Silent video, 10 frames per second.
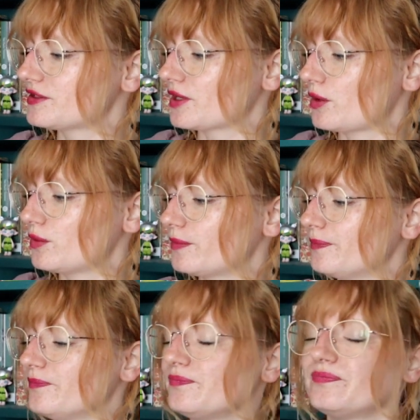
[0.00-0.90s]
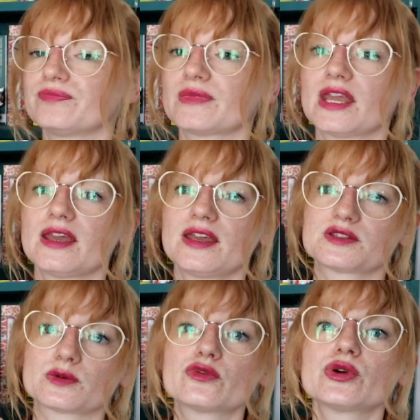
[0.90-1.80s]
soul.
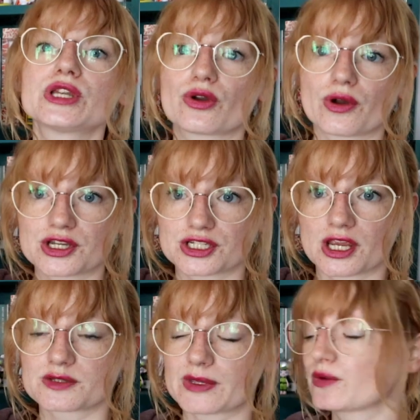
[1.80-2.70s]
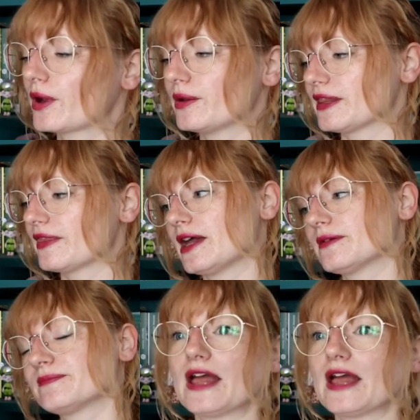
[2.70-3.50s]
So we've already got a Shakespeare quote in there.